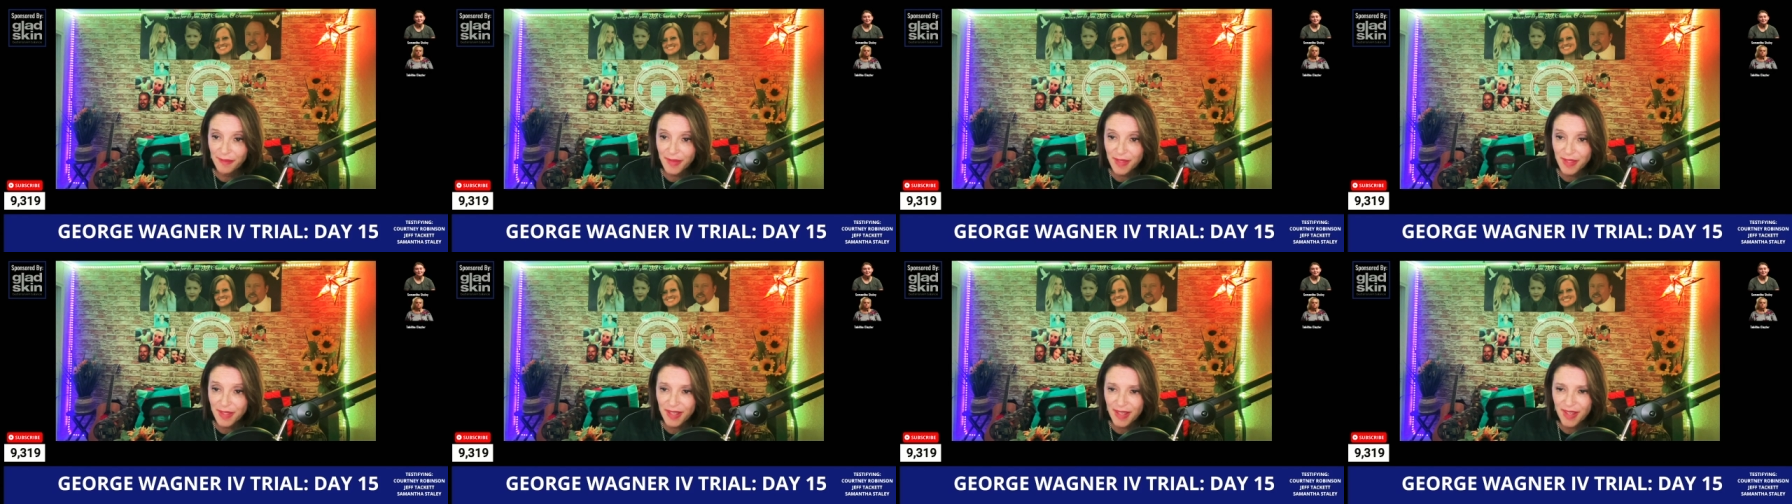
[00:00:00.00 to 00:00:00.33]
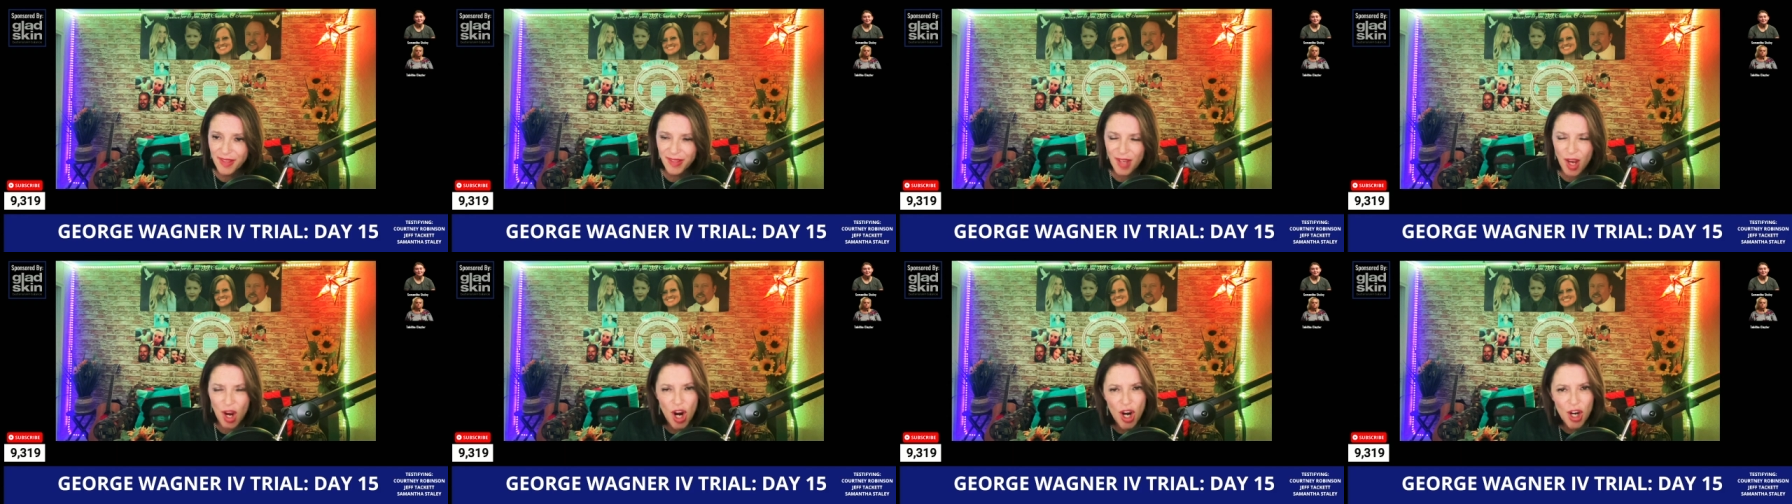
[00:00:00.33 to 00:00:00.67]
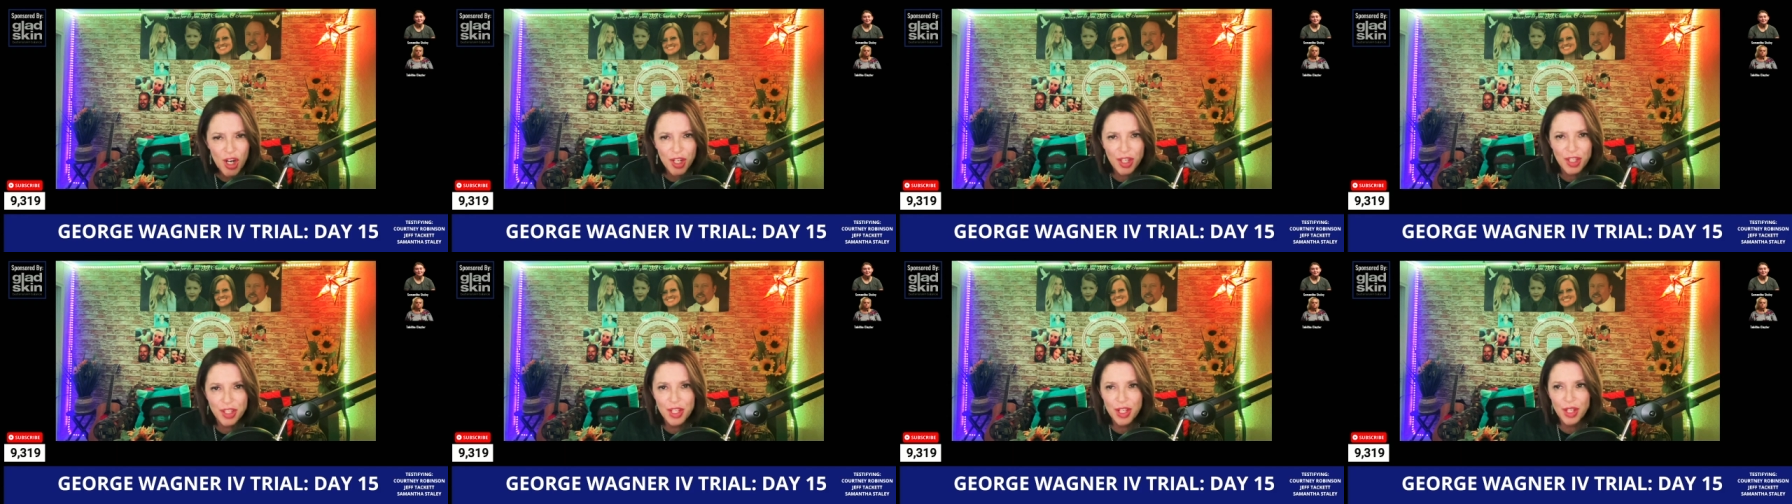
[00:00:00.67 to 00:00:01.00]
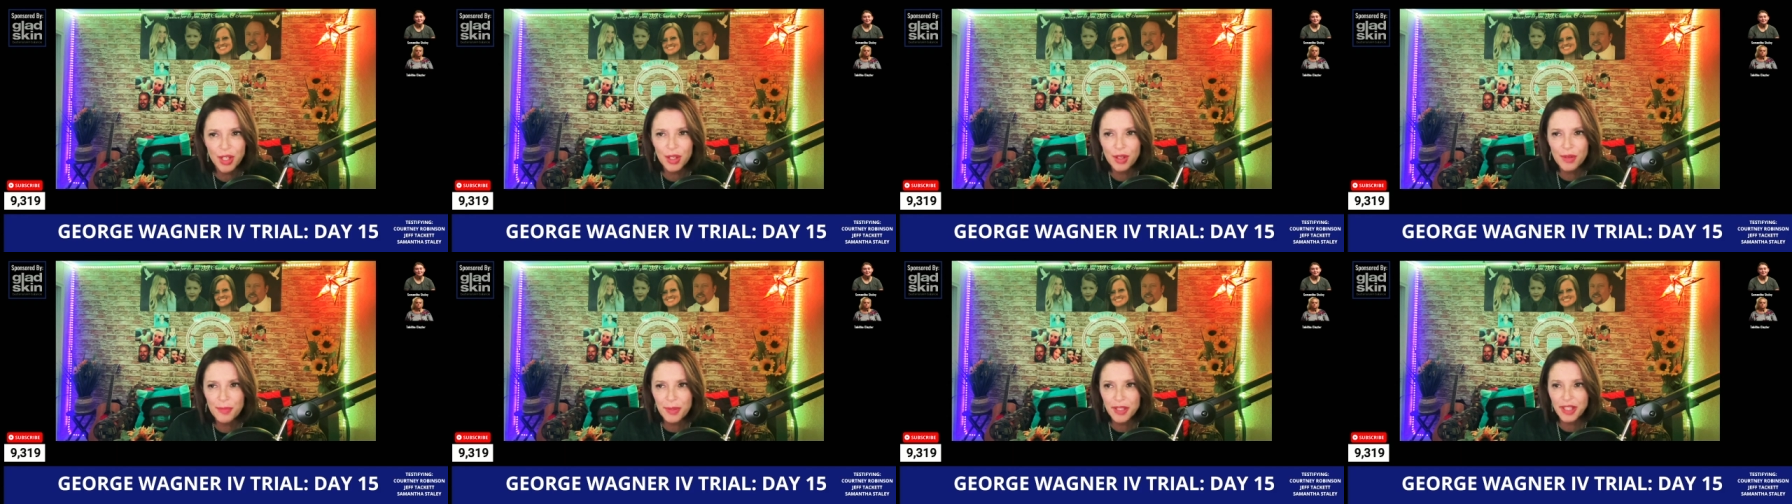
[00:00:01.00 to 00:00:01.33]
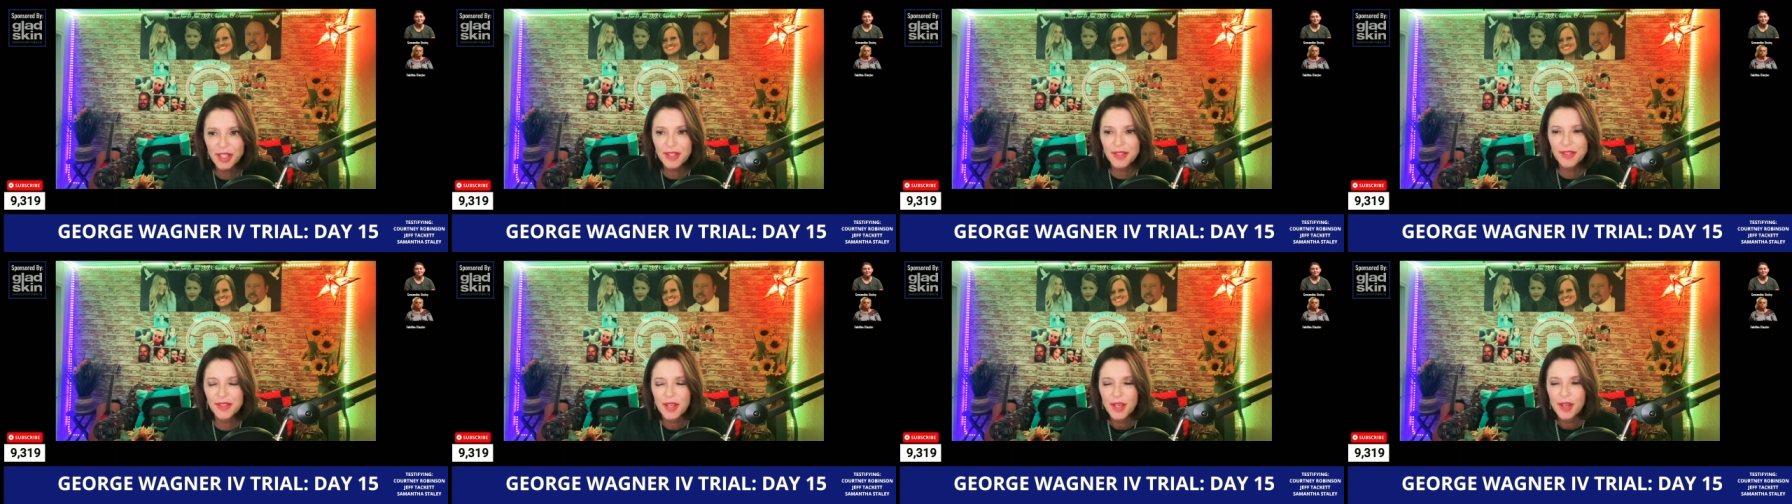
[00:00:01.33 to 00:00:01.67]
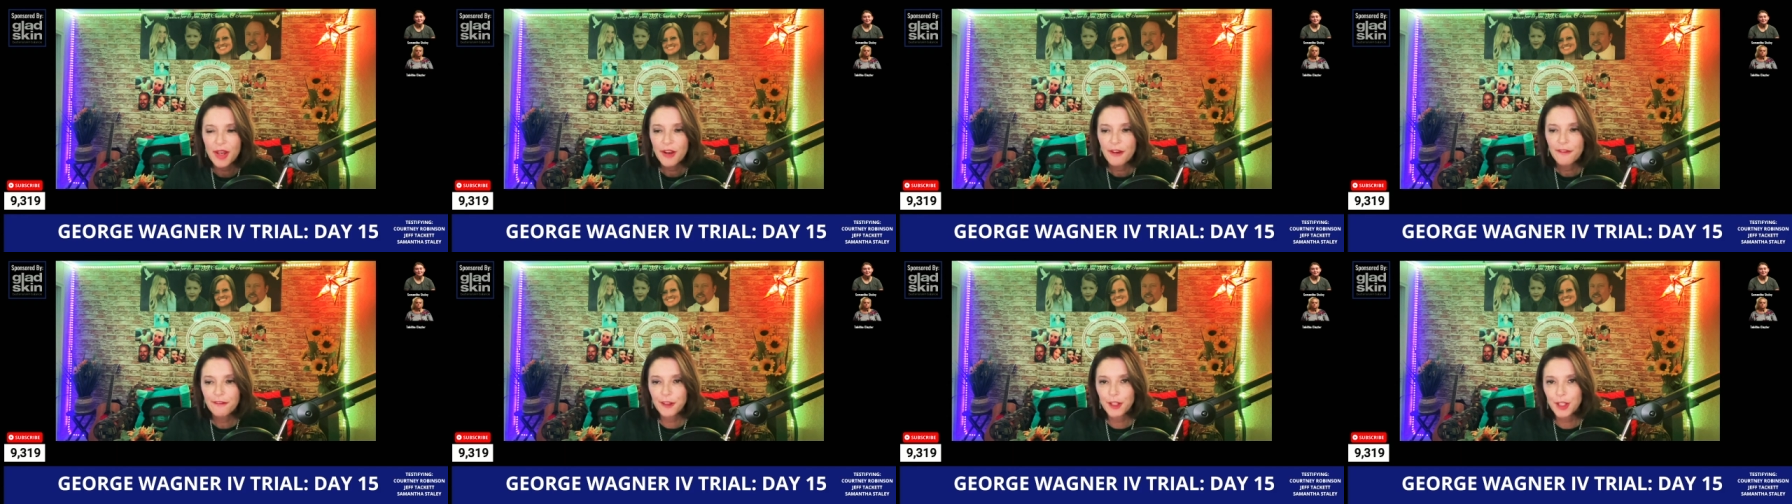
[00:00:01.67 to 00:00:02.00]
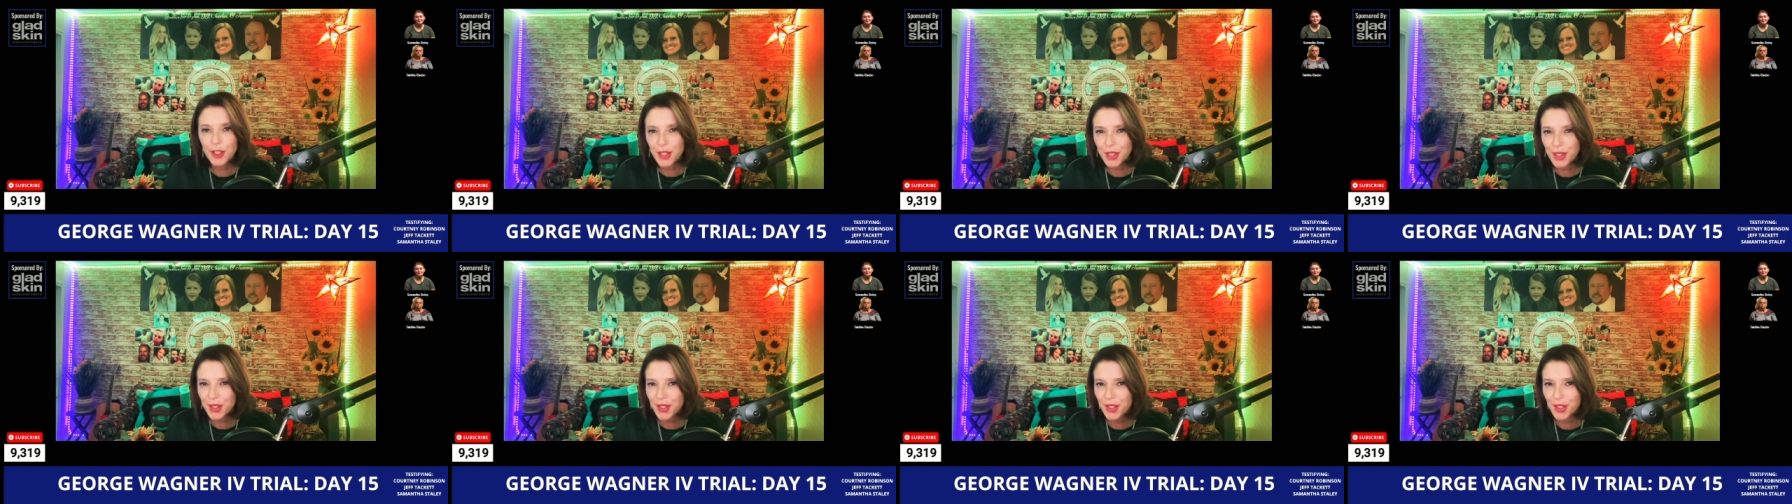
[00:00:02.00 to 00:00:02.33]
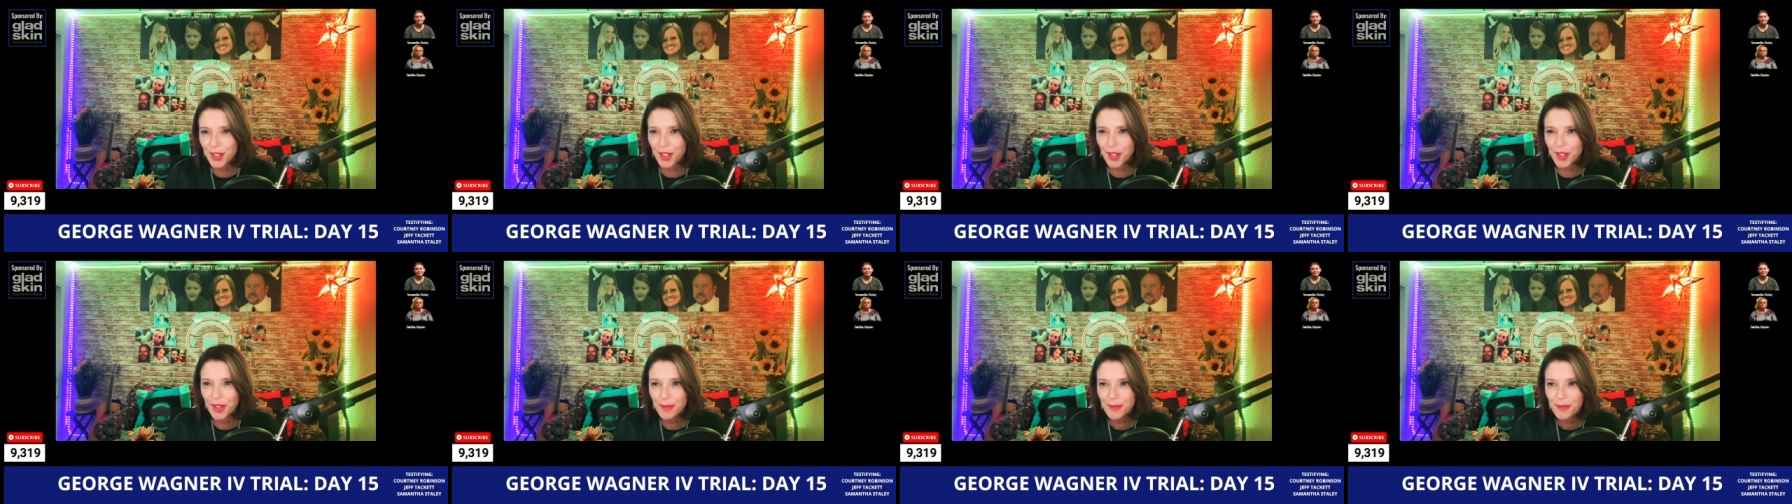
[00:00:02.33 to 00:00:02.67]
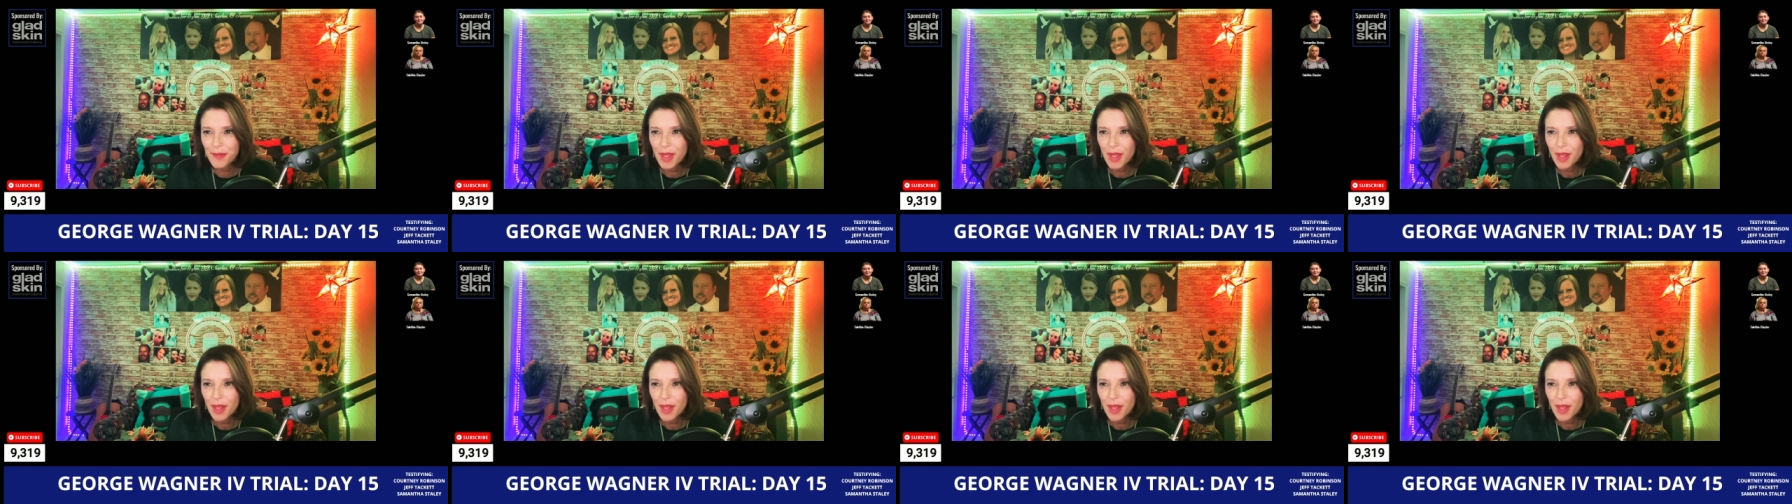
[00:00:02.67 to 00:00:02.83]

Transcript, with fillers: it's, it's hard, you know, because for her,